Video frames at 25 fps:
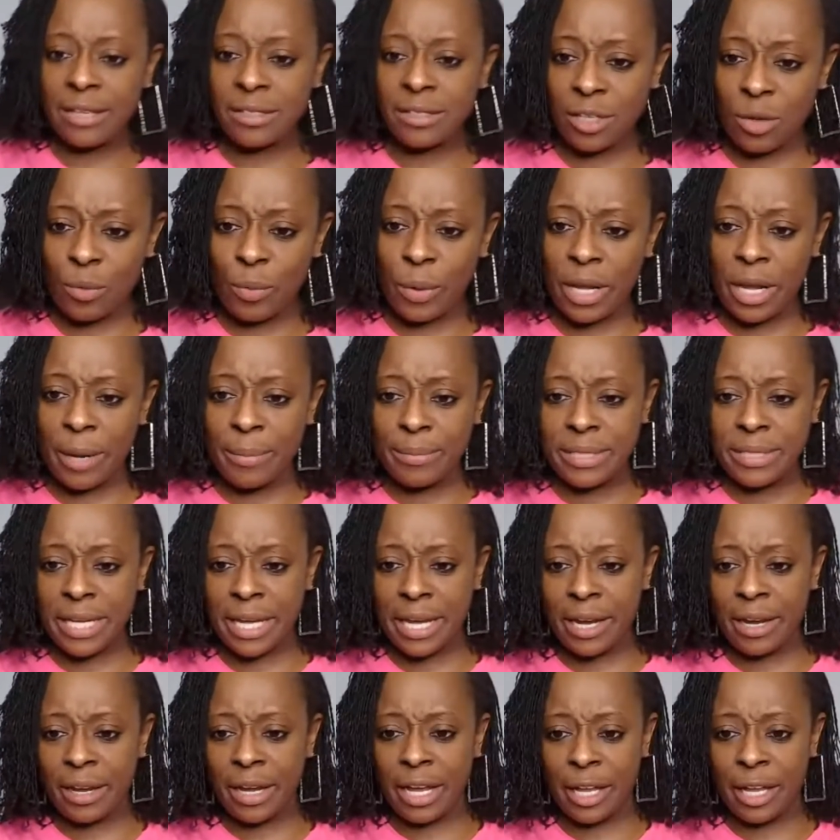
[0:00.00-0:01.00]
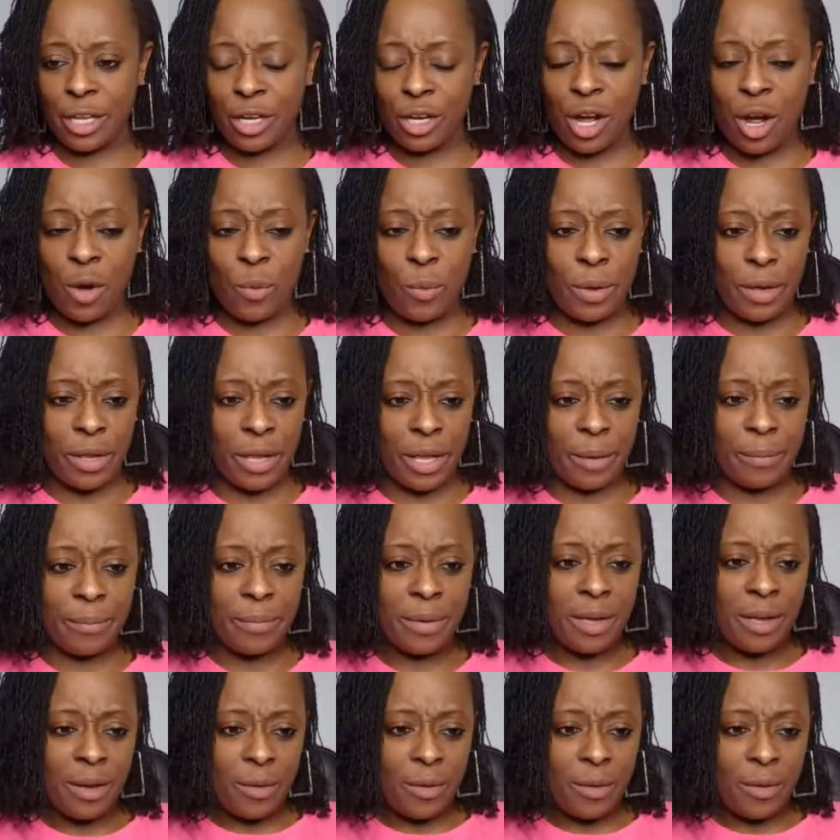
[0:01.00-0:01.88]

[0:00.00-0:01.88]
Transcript: so William's here. Here you go, William.